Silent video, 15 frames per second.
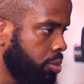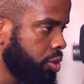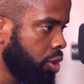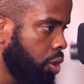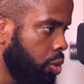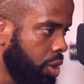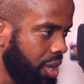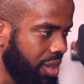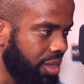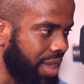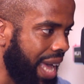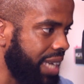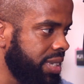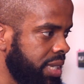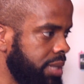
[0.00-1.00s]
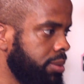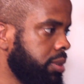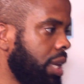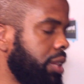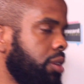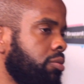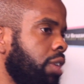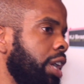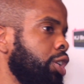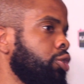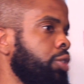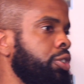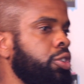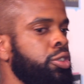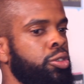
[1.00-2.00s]
And so that seems like the right
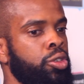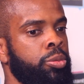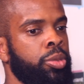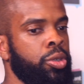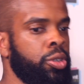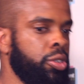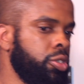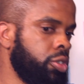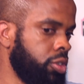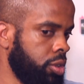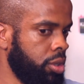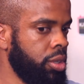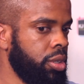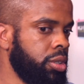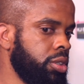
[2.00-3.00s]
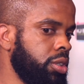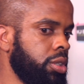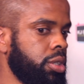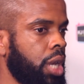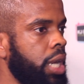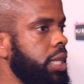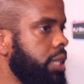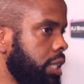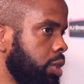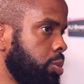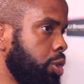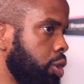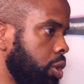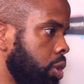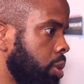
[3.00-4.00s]
choice to do because society says
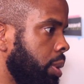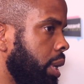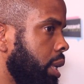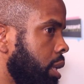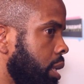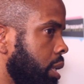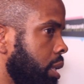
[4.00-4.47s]
we should do it.